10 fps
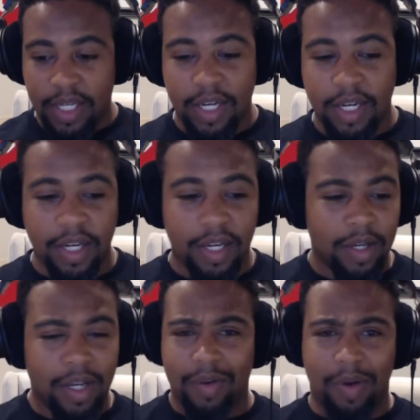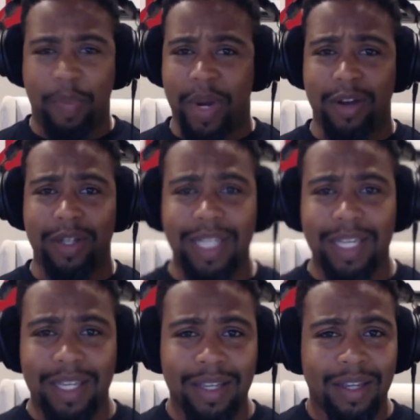
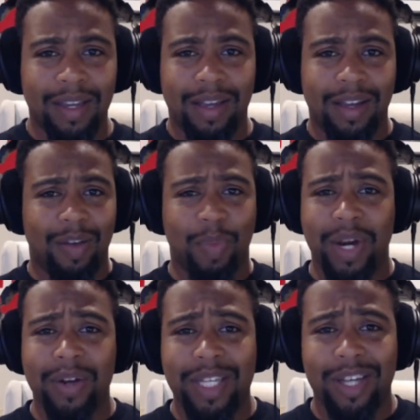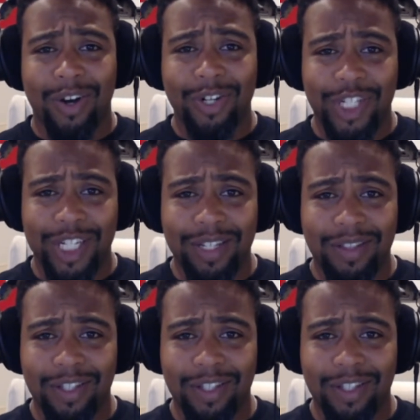Apparently Archie,